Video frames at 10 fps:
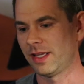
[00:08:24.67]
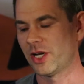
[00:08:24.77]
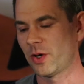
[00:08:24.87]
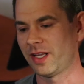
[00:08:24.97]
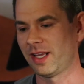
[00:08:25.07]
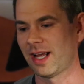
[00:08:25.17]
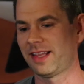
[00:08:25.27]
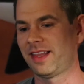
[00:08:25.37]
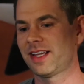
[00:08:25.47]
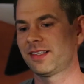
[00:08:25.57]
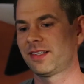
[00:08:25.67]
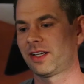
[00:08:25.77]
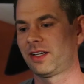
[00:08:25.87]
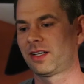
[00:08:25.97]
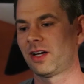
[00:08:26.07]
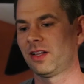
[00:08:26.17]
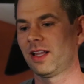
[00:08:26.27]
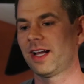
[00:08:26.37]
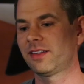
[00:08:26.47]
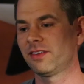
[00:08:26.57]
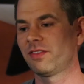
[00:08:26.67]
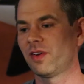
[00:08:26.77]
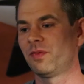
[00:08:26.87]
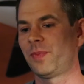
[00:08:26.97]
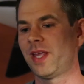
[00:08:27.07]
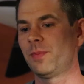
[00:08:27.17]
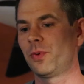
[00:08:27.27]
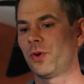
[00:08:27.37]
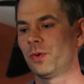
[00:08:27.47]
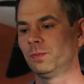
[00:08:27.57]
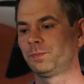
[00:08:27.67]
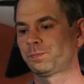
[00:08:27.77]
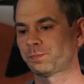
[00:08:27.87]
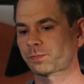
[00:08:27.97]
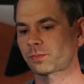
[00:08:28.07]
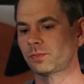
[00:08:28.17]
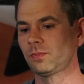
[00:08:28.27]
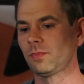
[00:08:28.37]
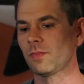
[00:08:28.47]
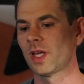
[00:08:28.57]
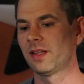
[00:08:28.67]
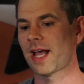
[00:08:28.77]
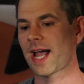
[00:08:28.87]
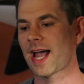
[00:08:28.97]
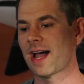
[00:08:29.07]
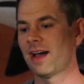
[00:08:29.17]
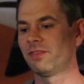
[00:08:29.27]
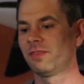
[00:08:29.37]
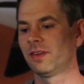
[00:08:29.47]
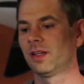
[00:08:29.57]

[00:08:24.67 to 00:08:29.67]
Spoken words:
you know, I think it's a collective of people that have